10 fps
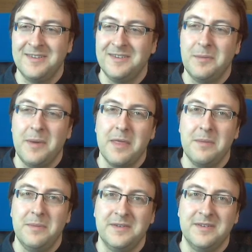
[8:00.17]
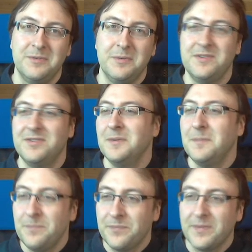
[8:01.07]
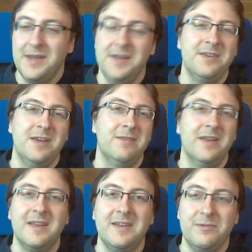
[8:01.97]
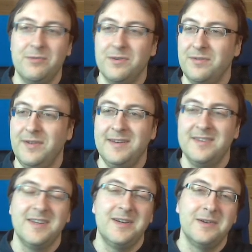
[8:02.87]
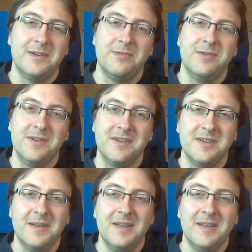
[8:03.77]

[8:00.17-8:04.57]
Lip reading: some other bosses which each have like a different feature or different